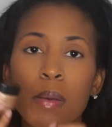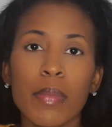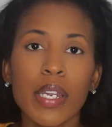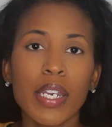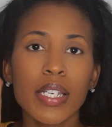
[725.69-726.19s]

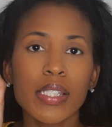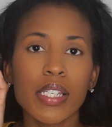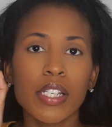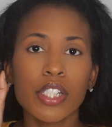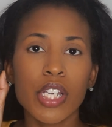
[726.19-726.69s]
but it is
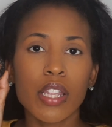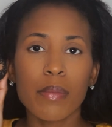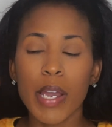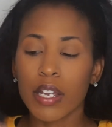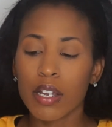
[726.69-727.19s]
the
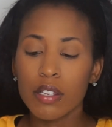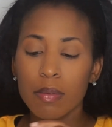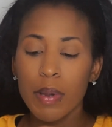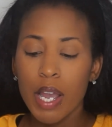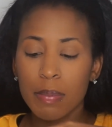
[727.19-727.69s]
Shayla by
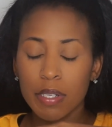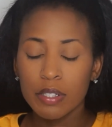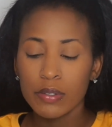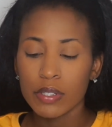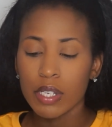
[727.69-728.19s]
ColourPop
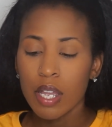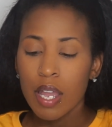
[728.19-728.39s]
loose